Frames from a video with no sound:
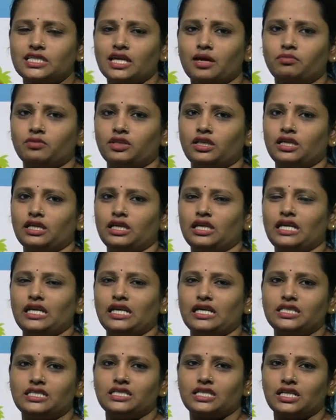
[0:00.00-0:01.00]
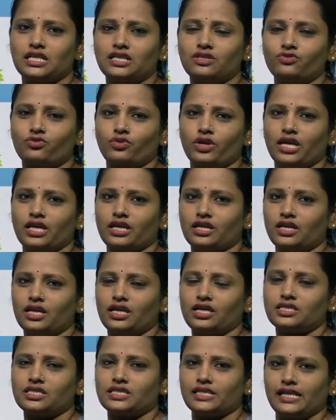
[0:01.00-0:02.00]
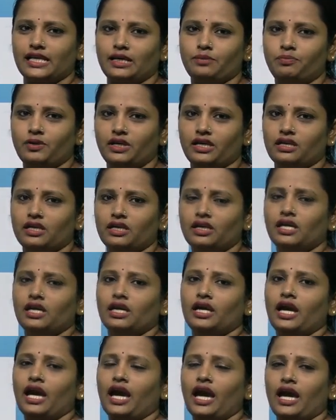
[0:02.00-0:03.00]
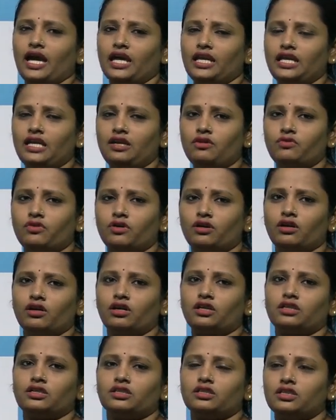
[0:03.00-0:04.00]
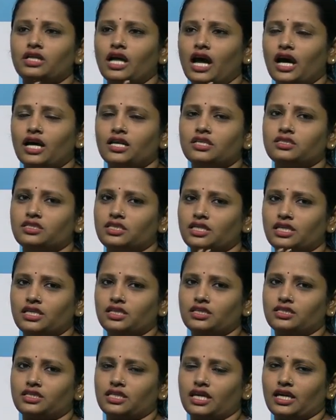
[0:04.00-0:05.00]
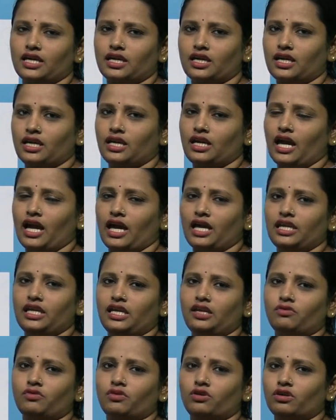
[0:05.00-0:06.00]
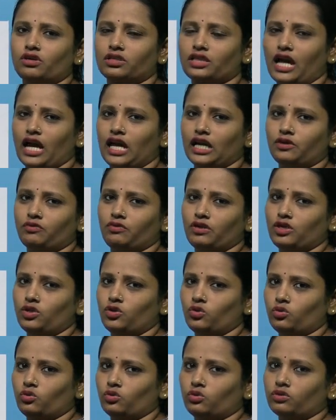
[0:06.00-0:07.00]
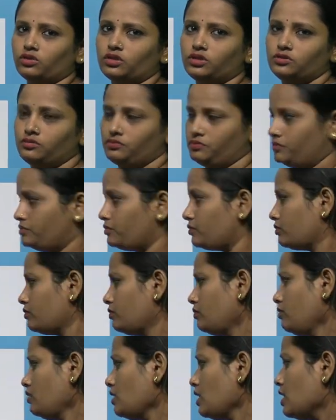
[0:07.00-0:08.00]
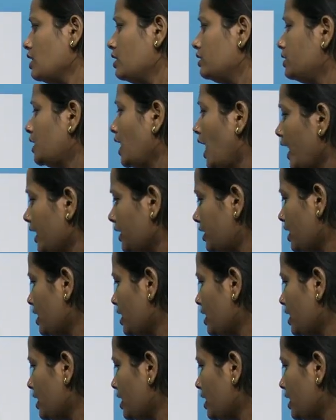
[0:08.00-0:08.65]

something, eating, drinking, sleeping, any work, dancing, singing, any work that we do, that